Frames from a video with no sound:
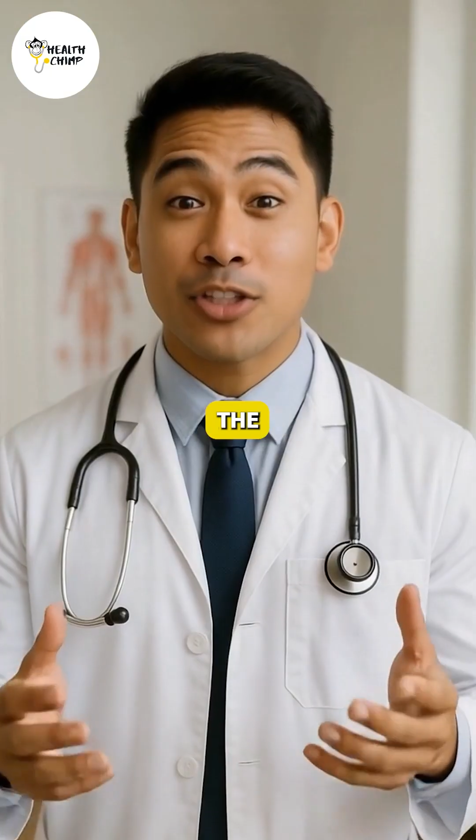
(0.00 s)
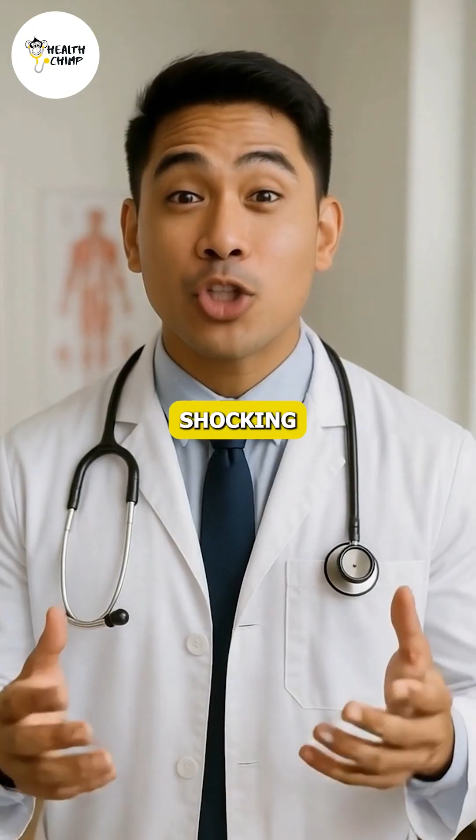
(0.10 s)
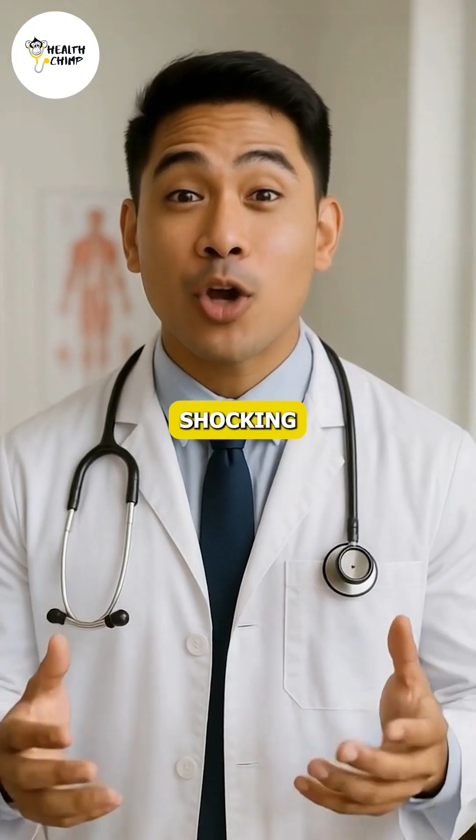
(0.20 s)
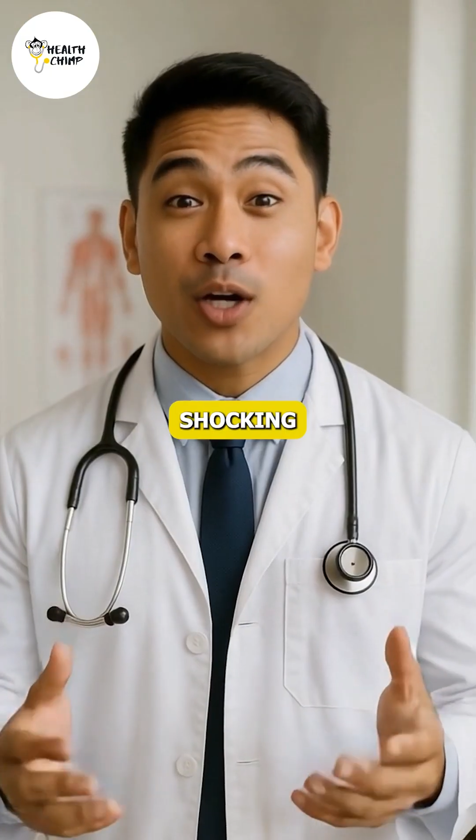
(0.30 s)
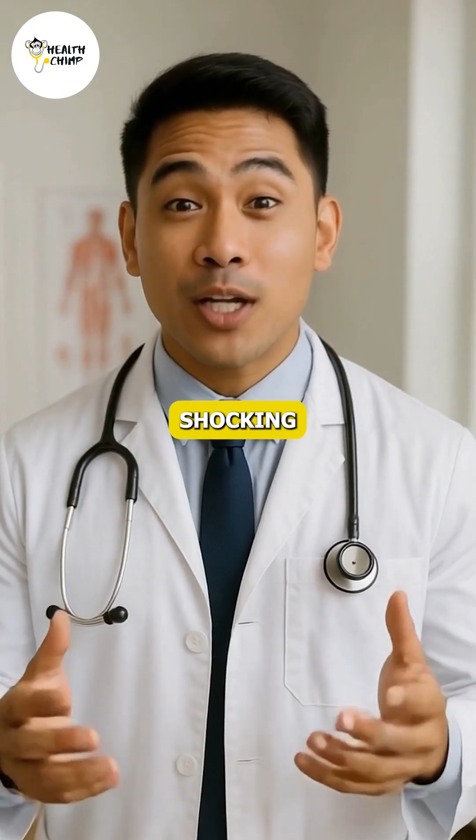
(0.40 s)
the
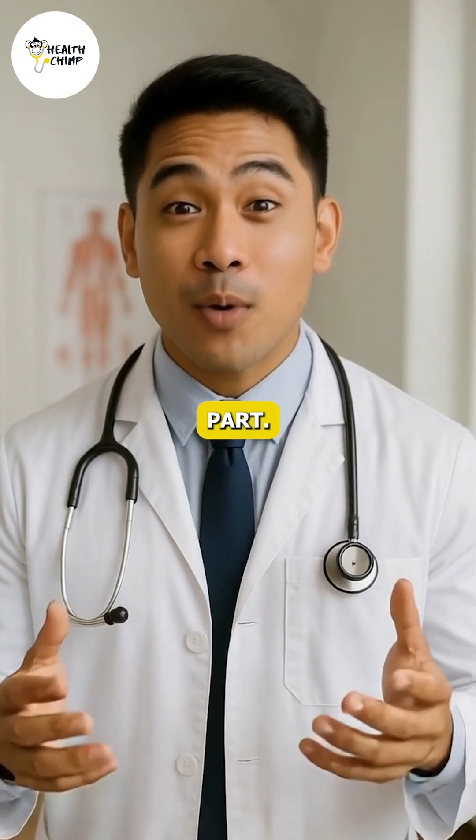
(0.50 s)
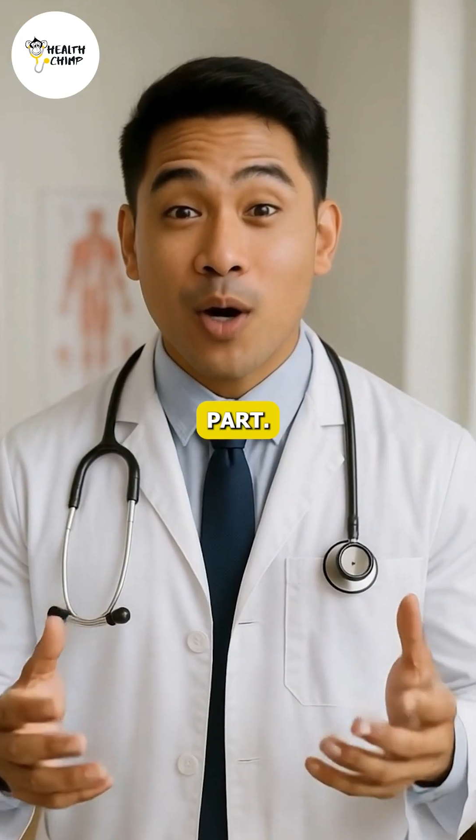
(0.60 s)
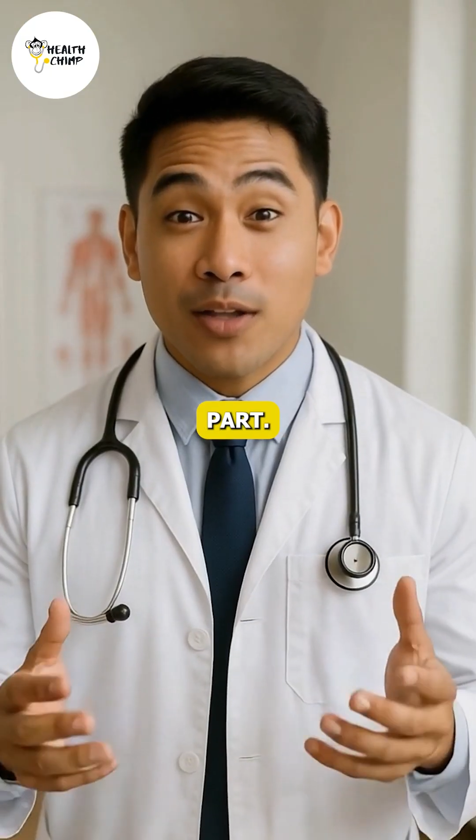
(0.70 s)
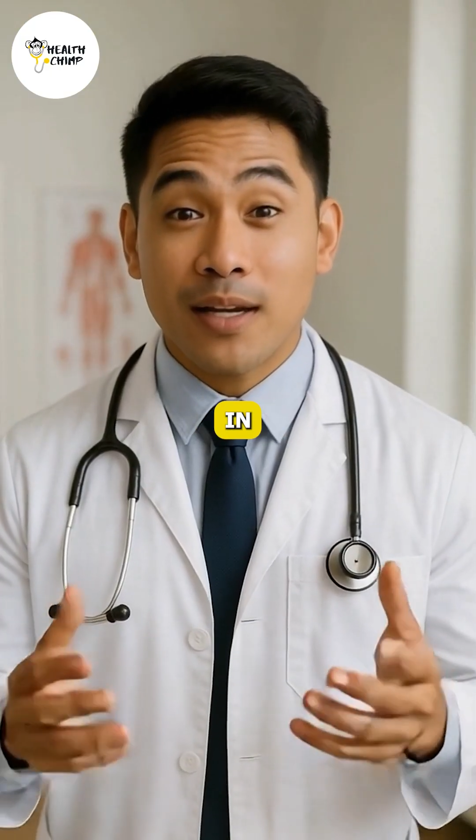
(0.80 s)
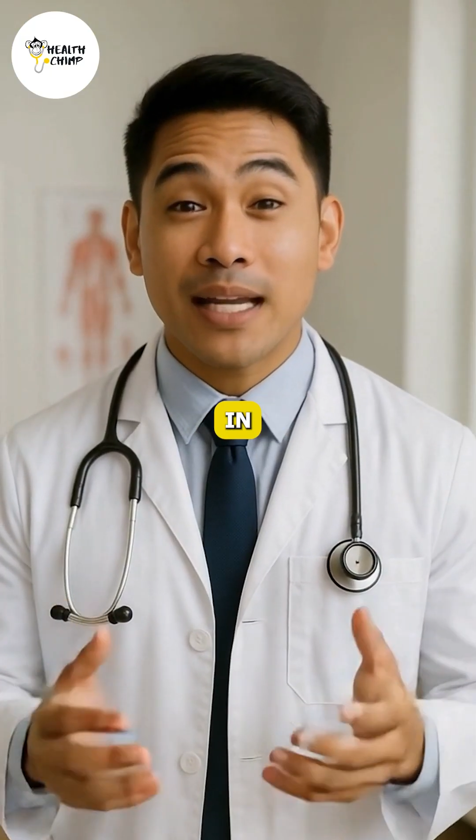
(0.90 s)
shocking
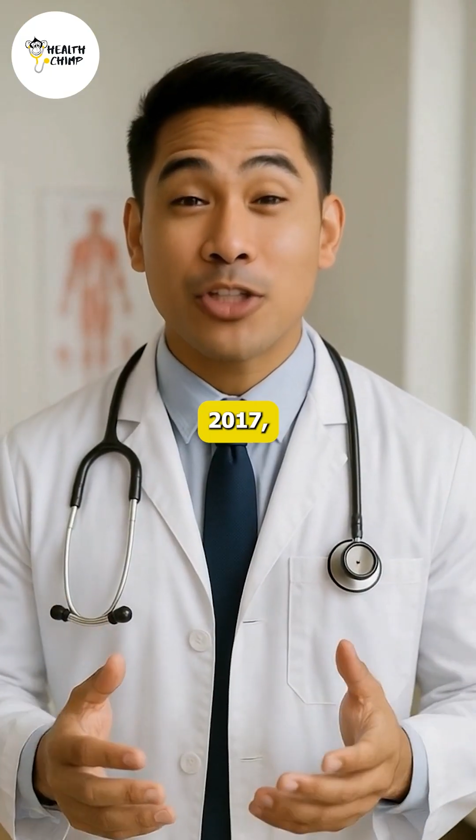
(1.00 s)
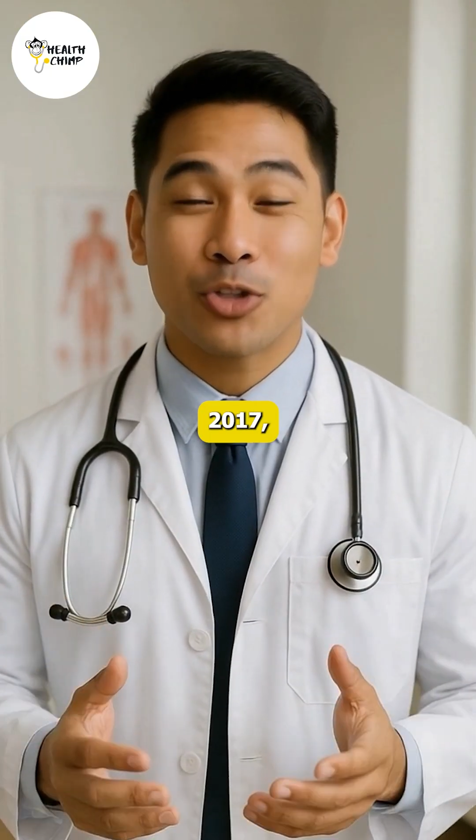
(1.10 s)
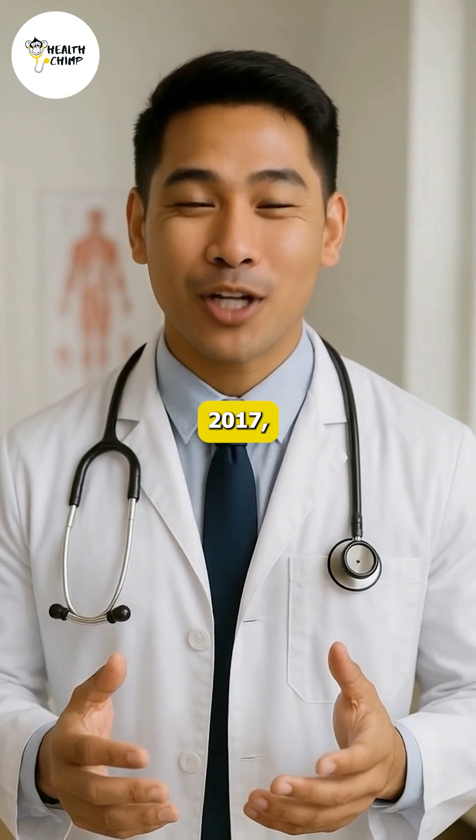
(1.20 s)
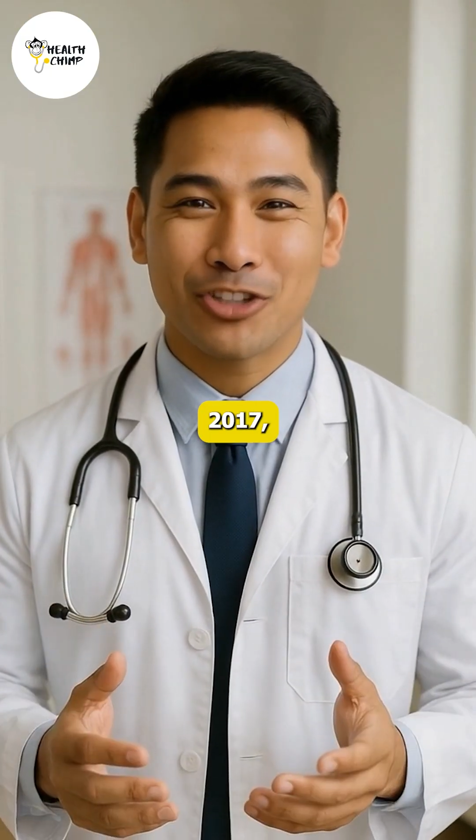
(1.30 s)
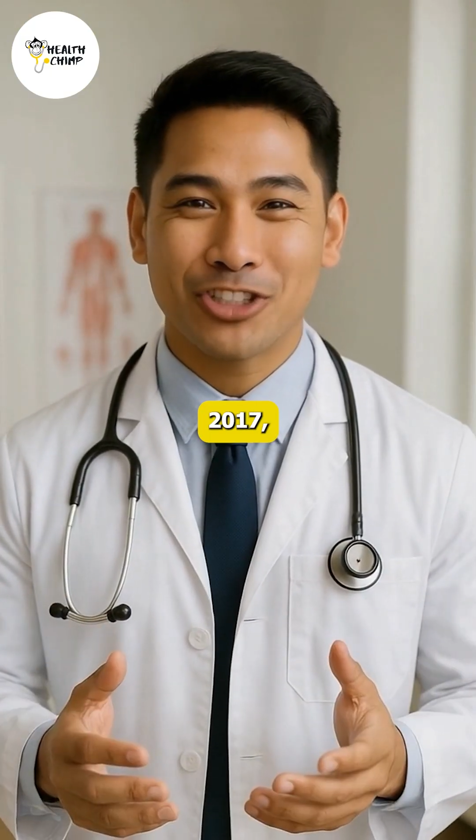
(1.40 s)
part. In
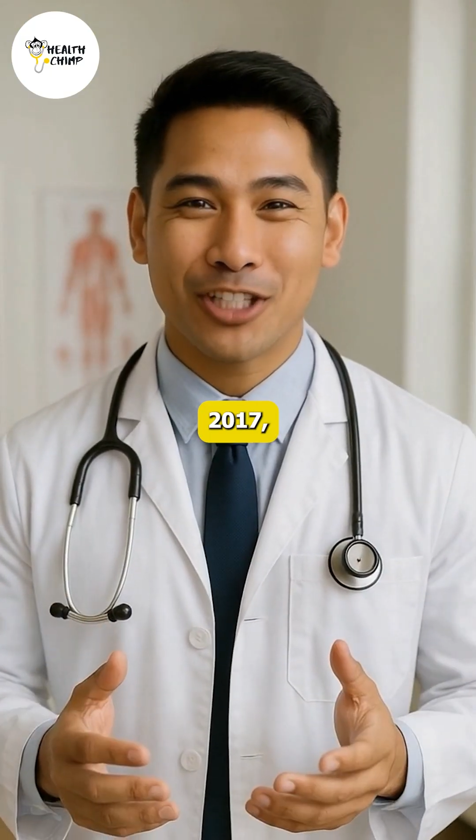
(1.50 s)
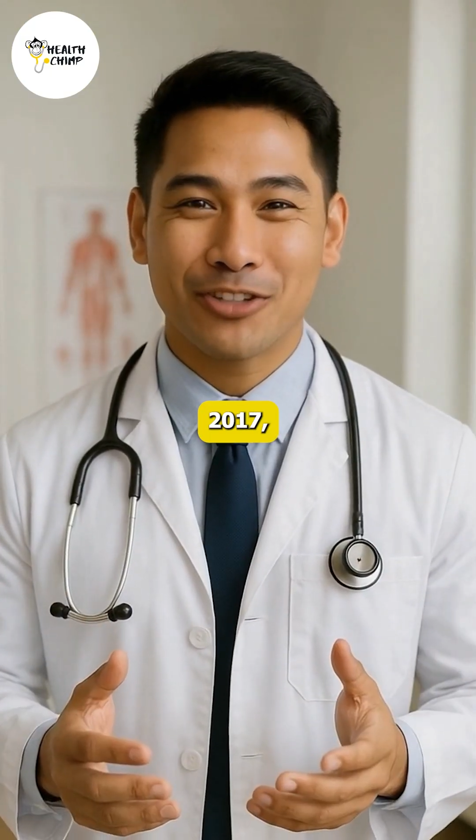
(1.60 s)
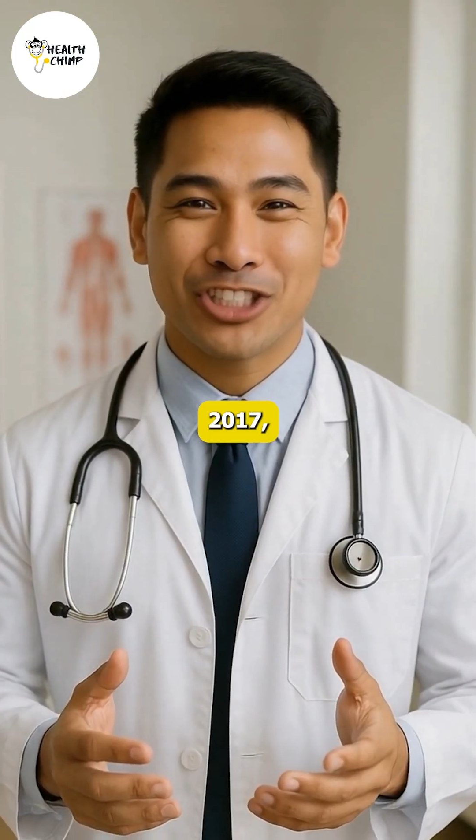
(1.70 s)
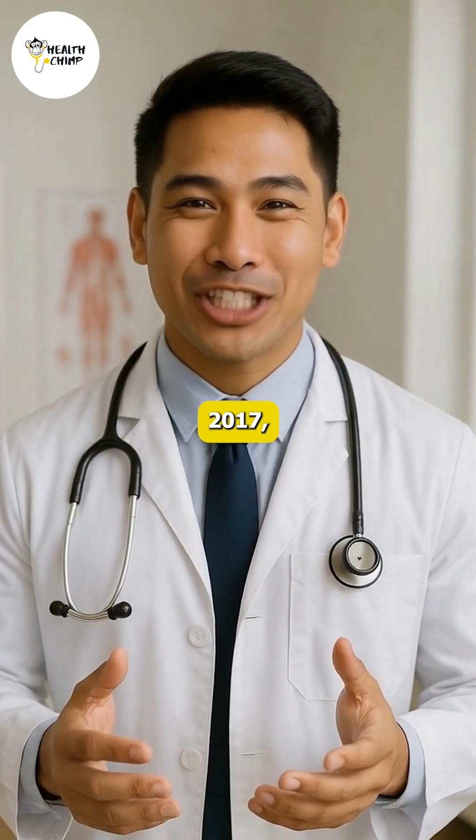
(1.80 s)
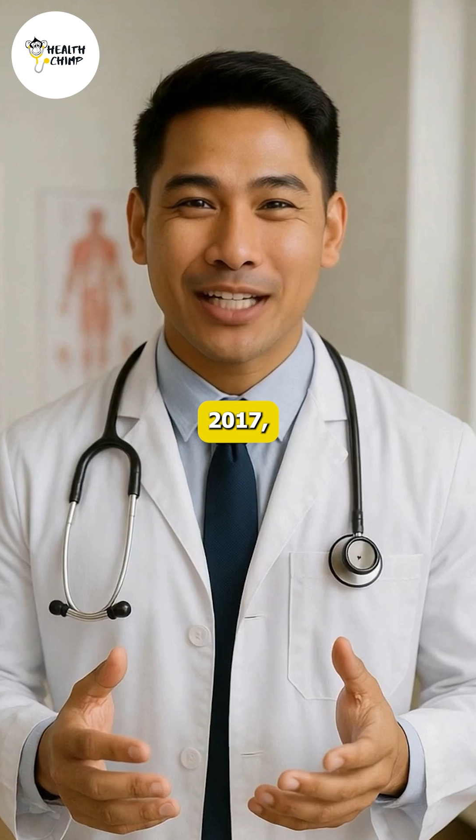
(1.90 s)
two thousand
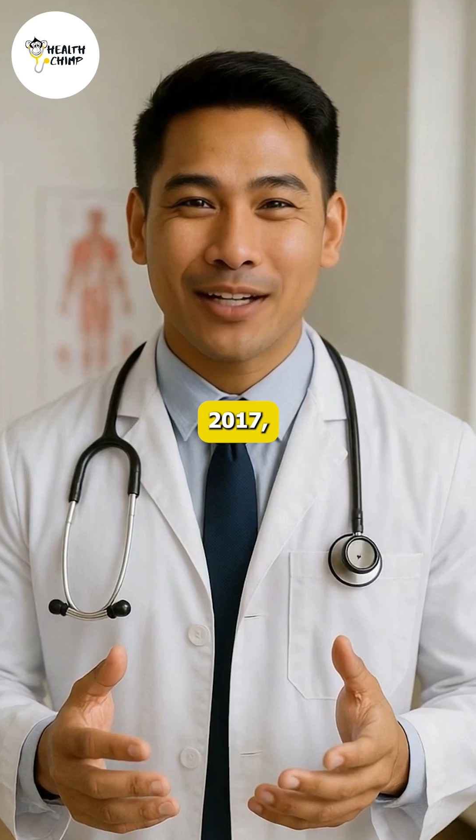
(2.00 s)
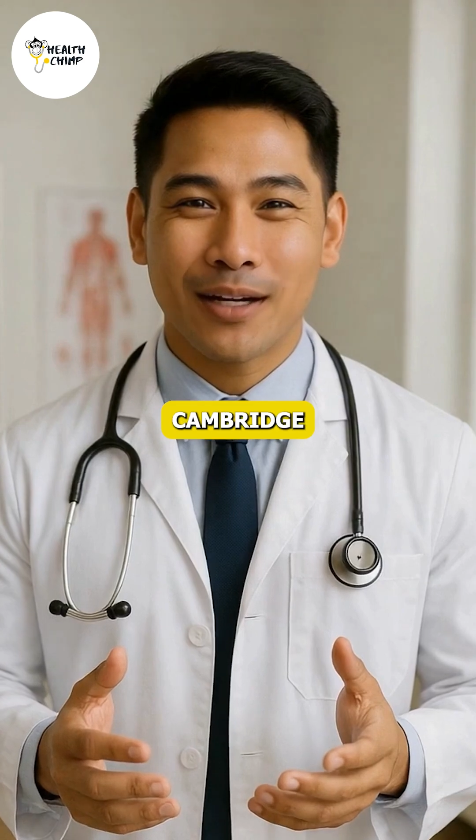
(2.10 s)
seventeen,